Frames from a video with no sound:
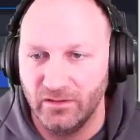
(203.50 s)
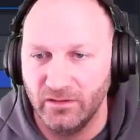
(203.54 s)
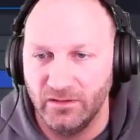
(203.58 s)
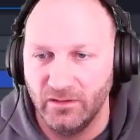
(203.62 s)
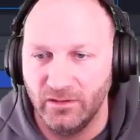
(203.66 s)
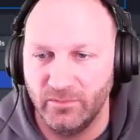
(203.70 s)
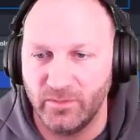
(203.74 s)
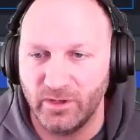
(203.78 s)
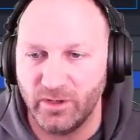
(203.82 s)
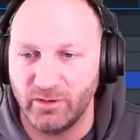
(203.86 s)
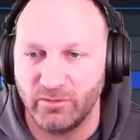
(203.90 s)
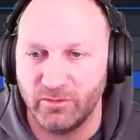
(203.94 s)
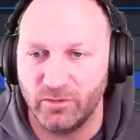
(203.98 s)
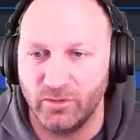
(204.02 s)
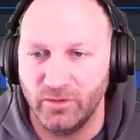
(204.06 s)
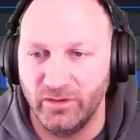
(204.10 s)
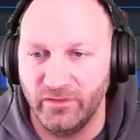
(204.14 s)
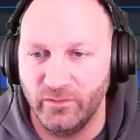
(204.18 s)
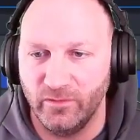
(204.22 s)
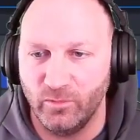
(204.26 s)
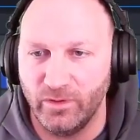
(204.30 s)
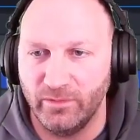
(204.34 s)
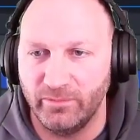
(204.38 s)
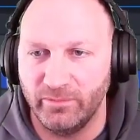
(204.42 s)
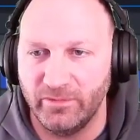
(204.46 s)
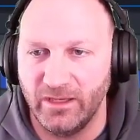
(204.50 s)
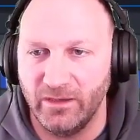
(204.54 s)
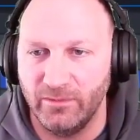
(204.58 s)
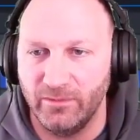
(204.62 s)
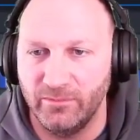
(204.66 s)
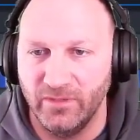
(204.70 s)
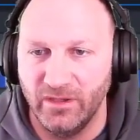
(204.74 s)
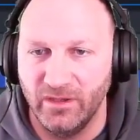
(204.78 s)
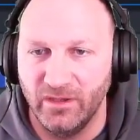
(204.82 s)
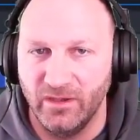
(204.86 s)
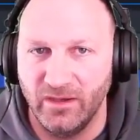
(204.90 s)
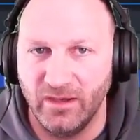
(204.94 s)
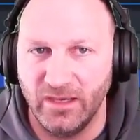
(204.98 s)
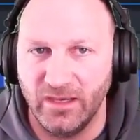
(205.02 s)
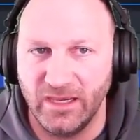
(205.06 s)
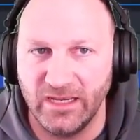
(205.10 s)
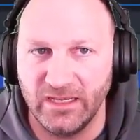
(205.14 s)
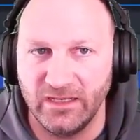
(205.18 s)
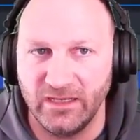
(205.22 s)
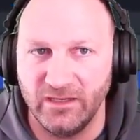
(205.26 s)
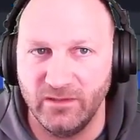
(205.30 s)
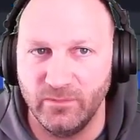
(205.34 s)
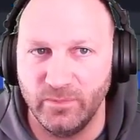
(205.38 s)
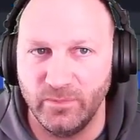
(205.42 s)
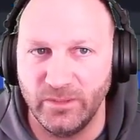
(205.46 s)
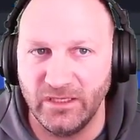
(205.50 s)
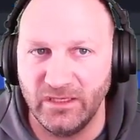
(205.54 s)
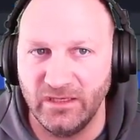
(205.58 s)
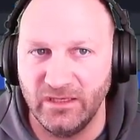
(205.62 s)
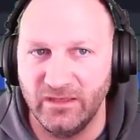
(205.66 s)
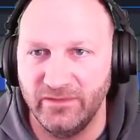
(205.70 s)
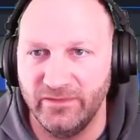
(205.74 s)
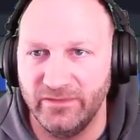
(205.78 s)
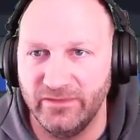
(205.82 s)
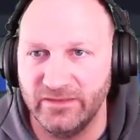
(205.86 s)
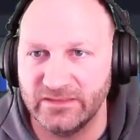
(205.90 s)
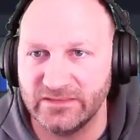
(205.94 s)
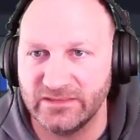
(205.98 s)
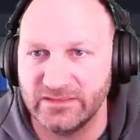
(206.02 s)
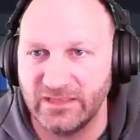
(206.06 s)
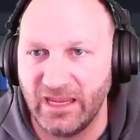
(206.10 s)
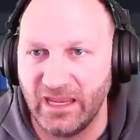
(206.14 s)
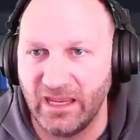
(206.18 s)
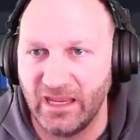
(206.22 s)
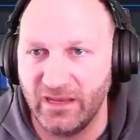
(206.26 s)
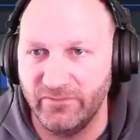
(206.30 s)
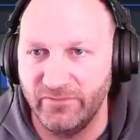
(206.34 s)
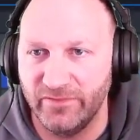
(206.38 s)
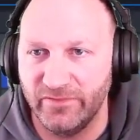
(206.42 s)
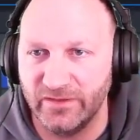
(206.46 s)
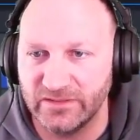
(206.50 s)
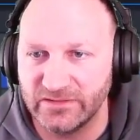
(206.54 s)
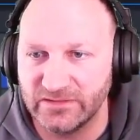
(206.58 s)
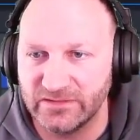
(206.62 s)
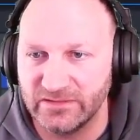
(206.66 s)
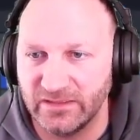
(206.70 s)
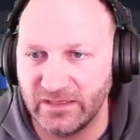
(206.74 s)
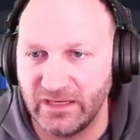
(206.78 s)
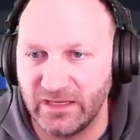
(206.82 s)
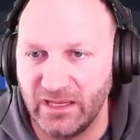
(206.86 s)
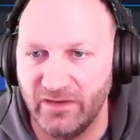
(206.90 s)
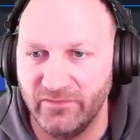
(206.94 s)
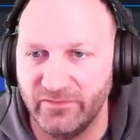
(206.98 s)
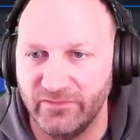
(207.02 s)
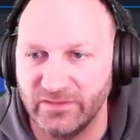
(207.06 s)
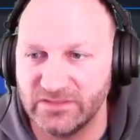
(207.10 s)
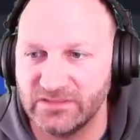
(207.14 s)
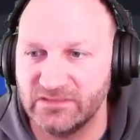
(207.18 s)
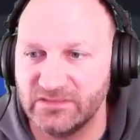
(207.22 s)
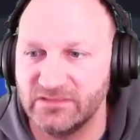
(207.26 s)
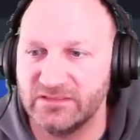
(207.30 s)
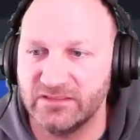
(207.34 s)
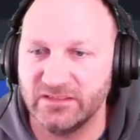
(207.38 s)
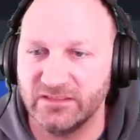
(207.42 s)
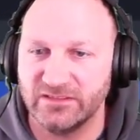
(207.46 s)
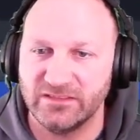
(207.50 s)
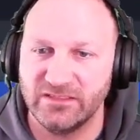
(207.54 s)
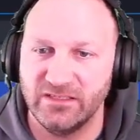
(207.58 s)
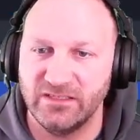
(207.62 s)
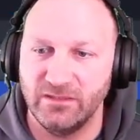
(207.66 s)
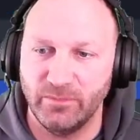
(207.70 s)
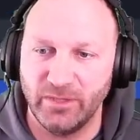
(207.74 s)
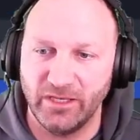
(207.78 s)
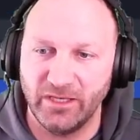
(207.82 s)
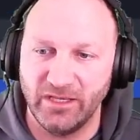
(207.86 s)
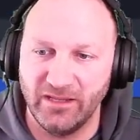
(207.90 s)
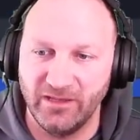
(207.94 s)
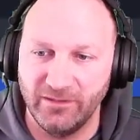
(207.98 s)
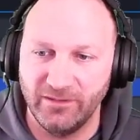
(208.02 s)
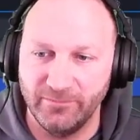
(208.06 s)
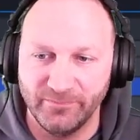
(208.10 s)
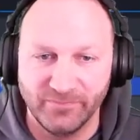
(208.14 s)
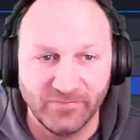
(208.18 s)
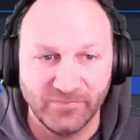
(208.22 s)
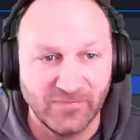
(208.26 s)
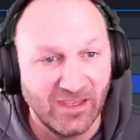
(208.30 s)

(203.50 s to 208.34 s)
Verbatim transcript: I'm not recording the webcam. I need to be in this canvas. The canvas is 16 by 9.